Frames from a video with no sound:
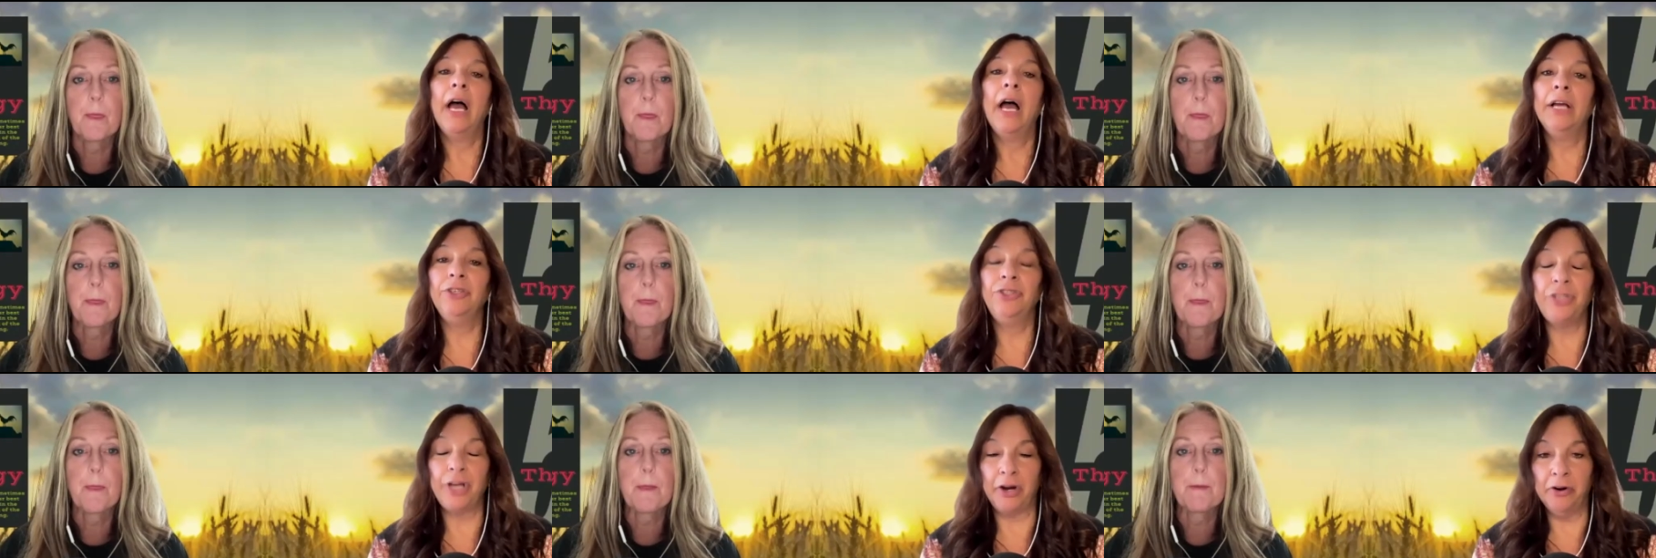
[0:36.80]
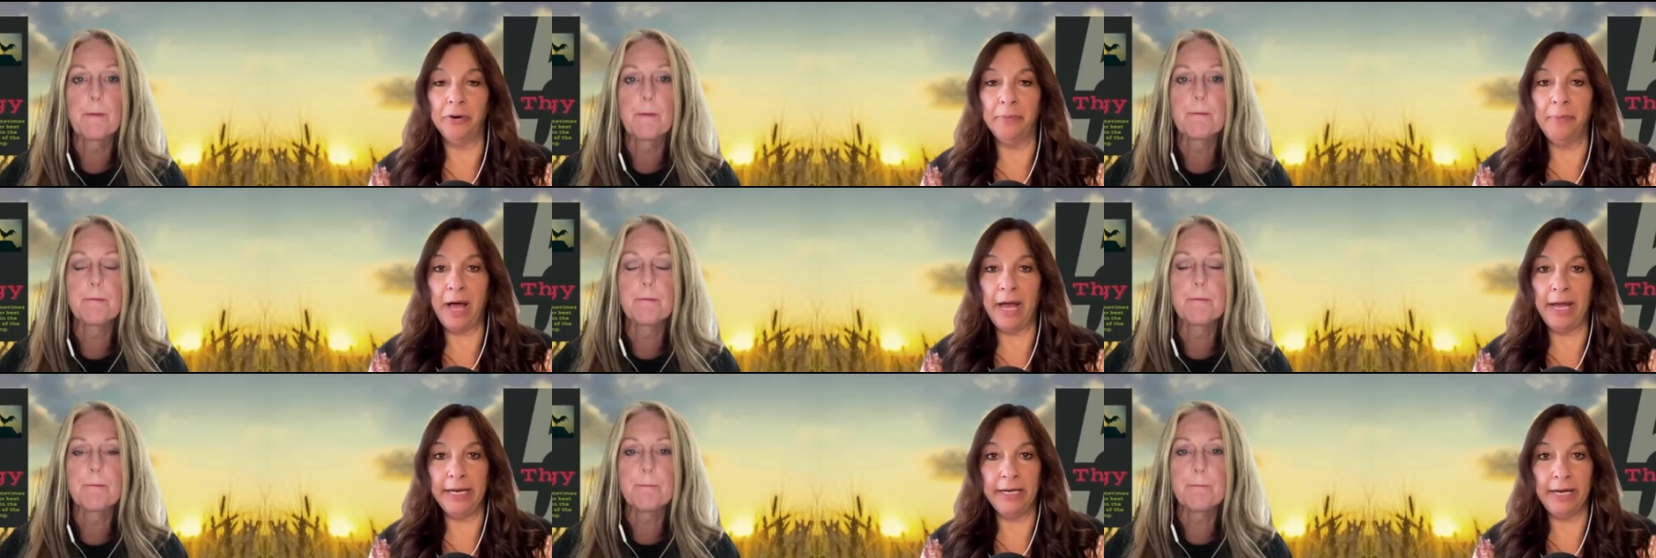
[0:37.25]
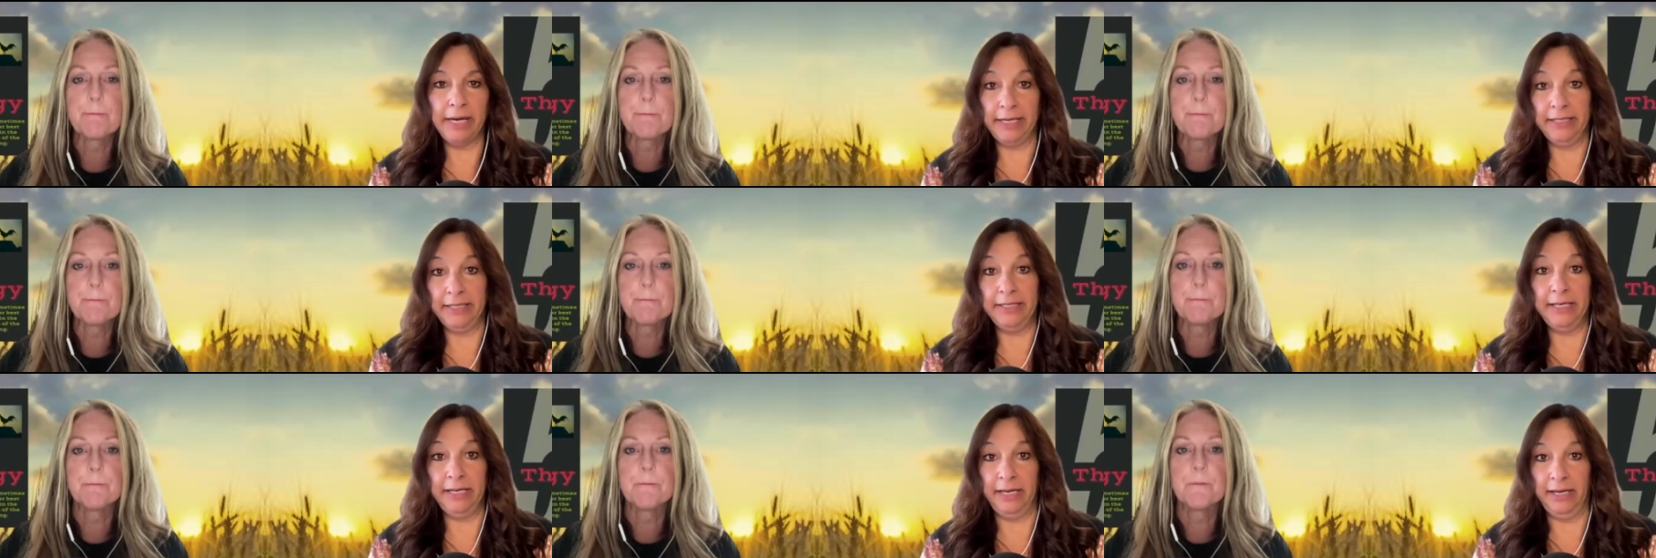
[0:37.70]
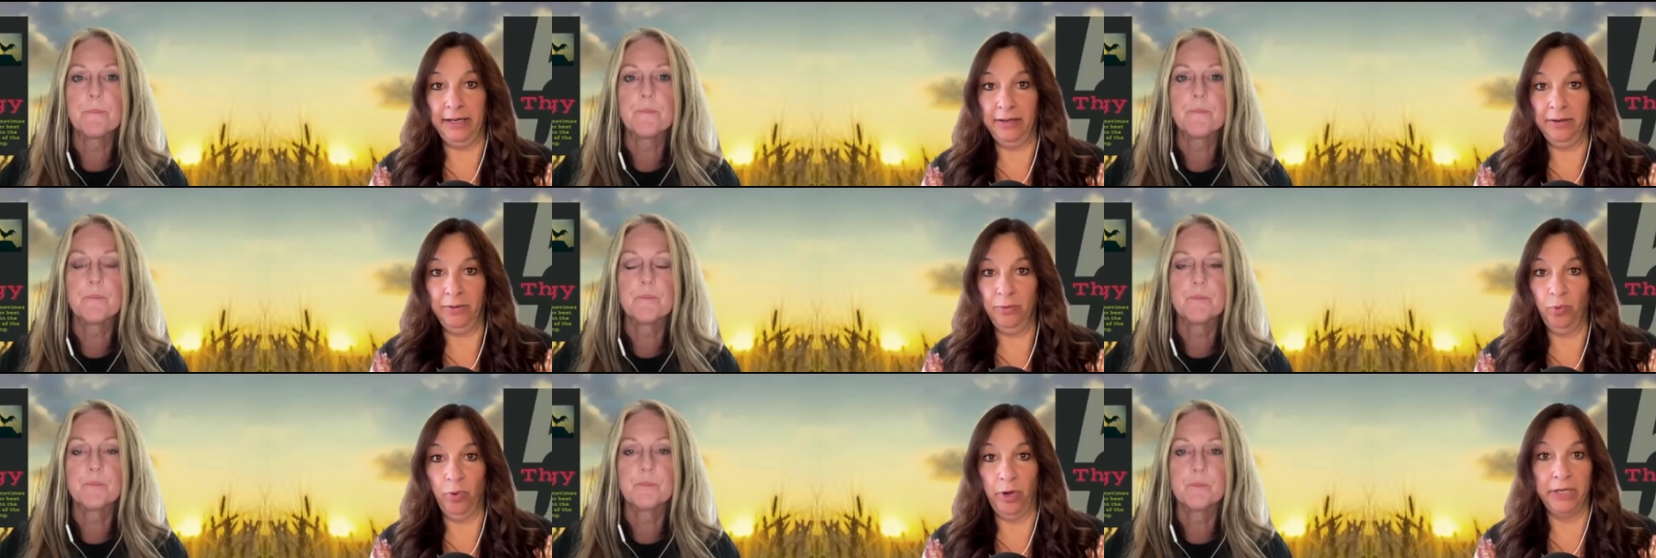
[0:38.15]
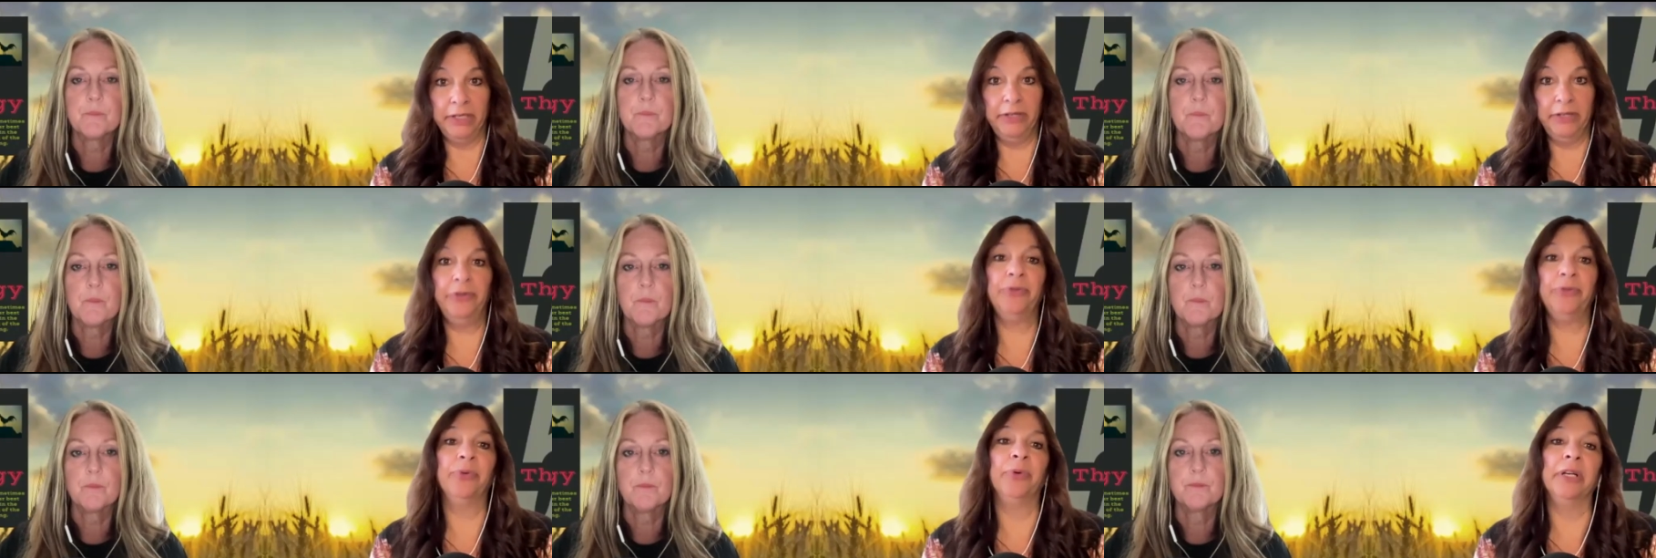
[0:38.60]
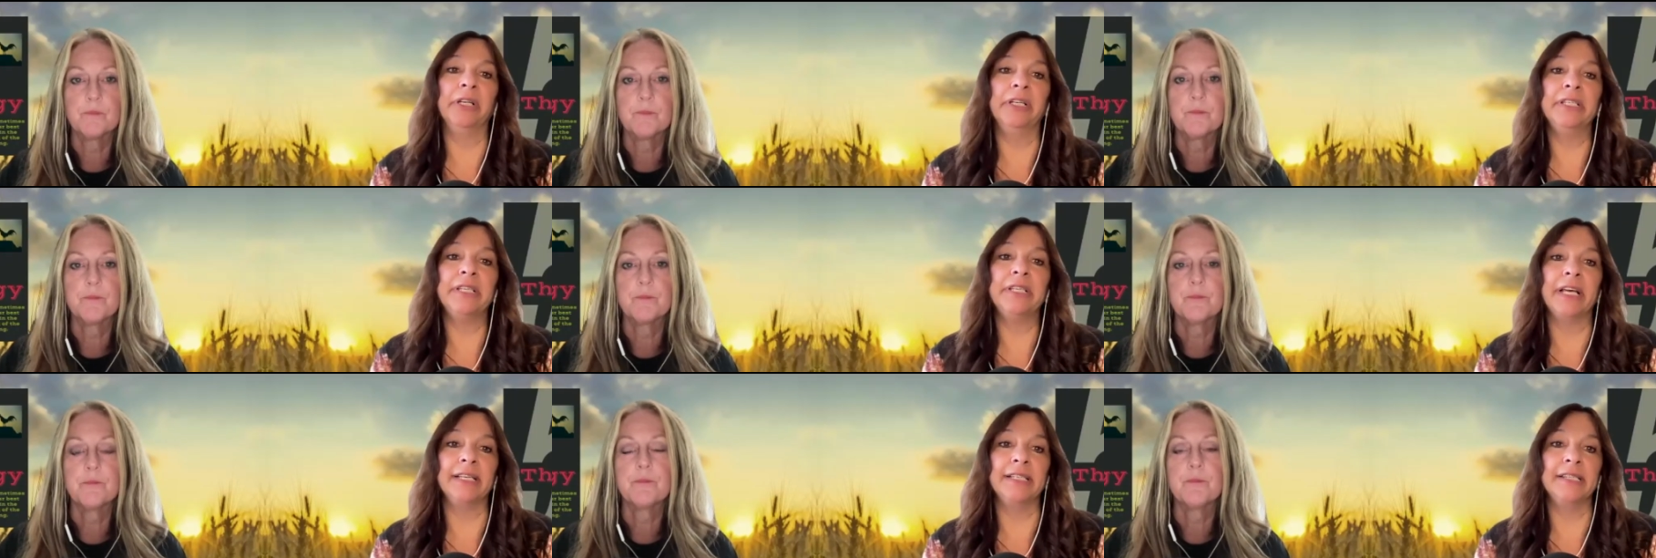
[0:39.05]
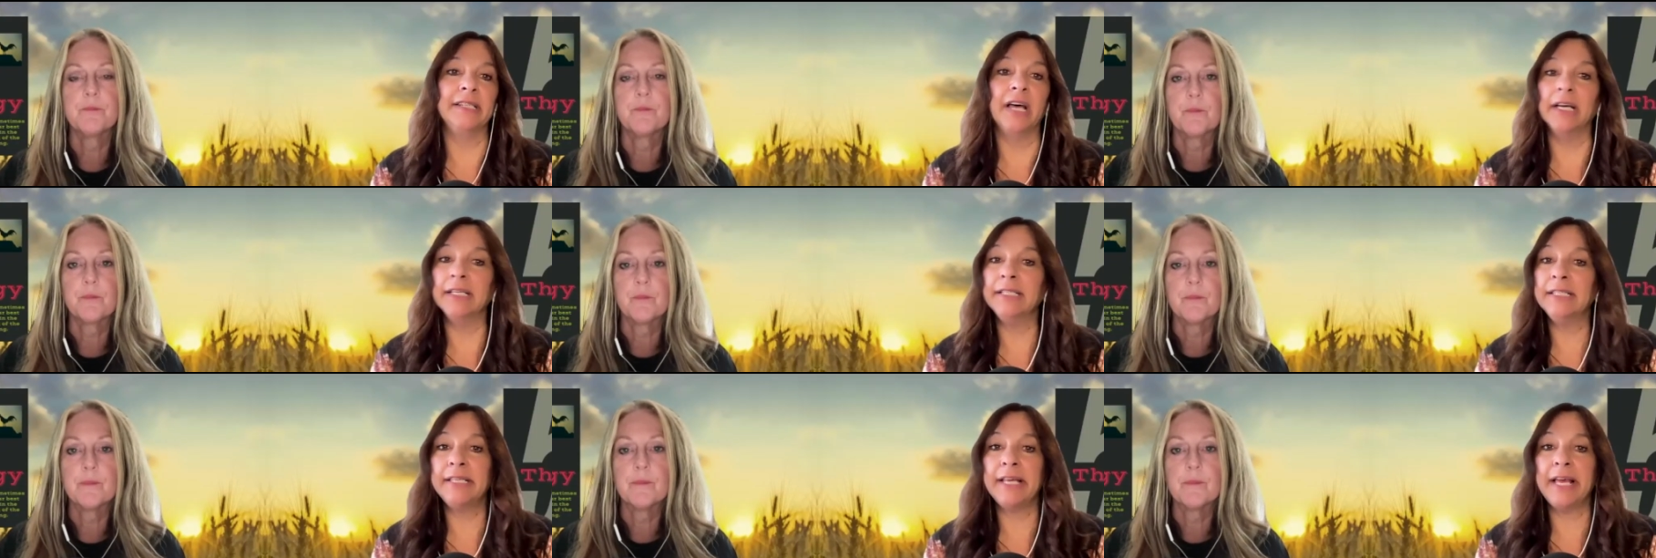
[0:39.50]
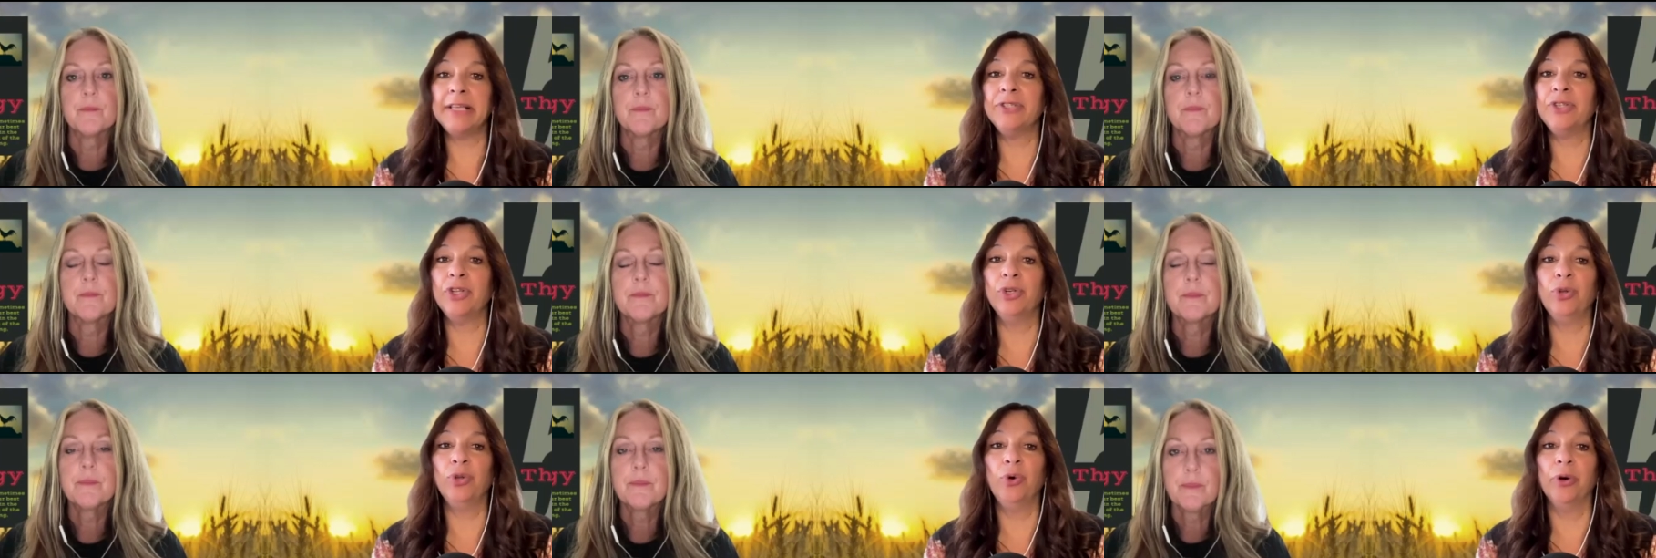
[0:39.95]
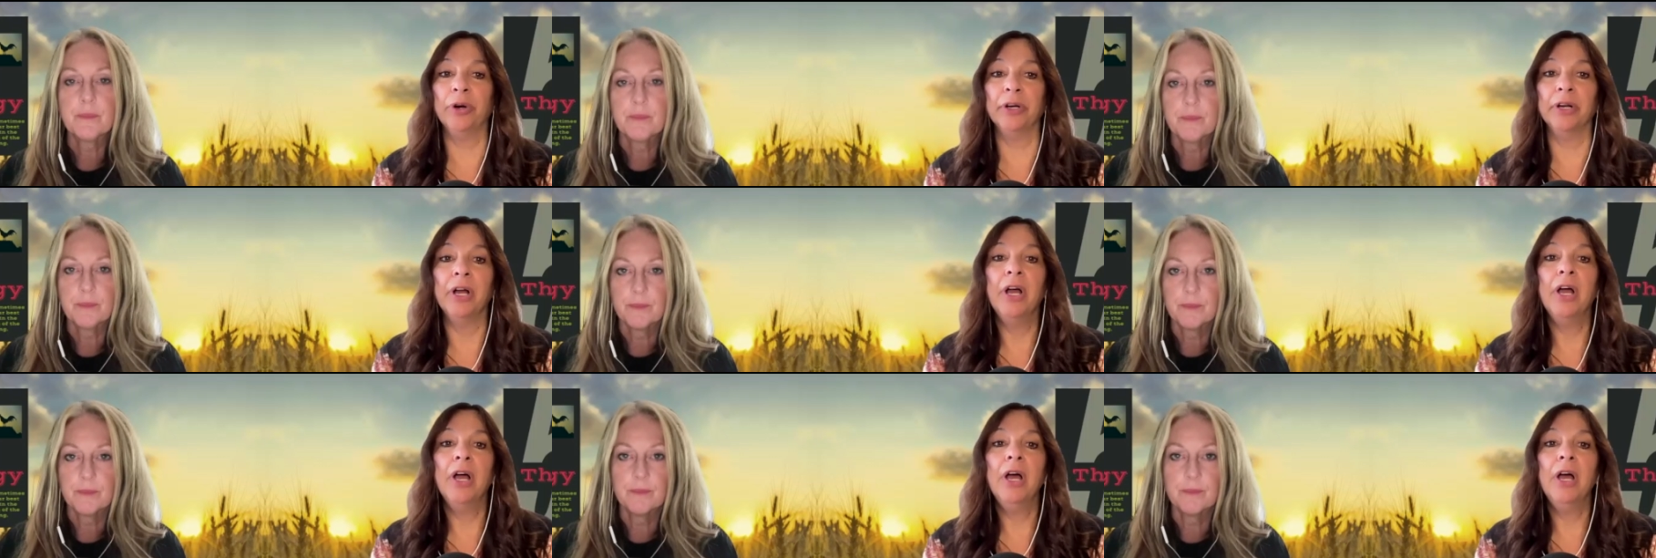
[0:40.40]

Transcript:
Speaker 1: Jeremiah 19, 1 to 3 says, Thus says the Lord,